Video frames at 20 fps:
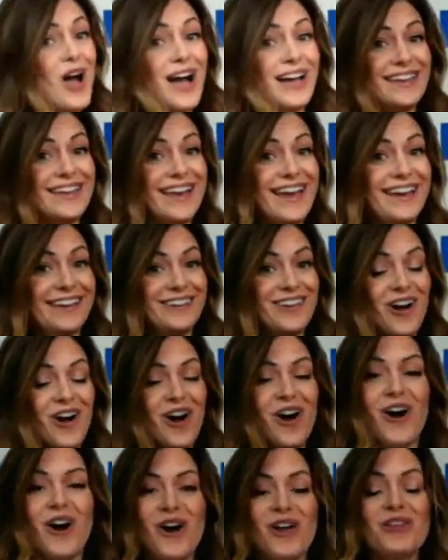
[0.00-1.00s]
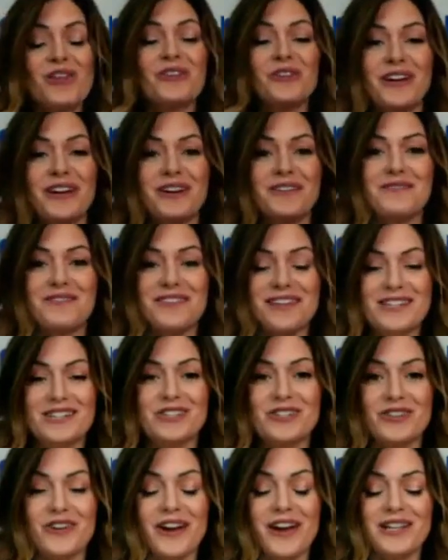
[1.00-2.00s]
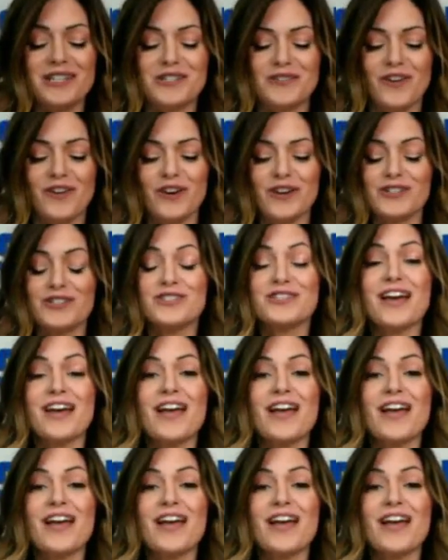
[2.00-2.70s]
again, all three of these transfers,